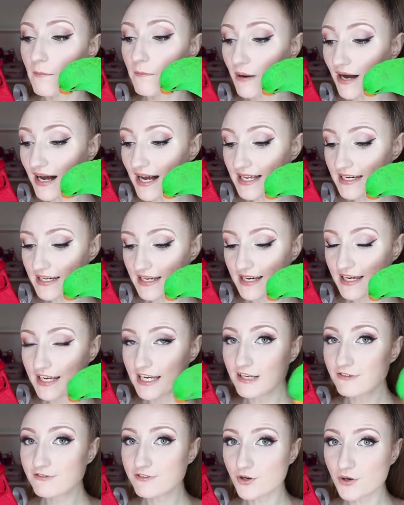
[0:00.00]
But
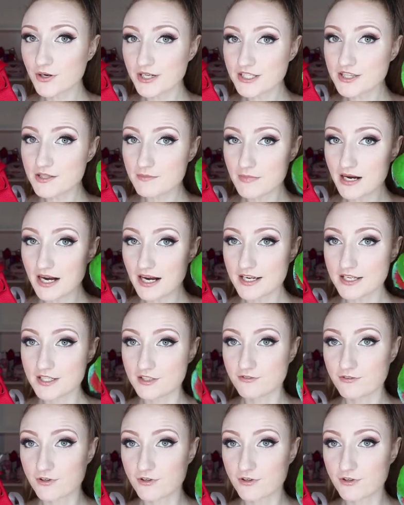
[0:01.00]
if you're in the market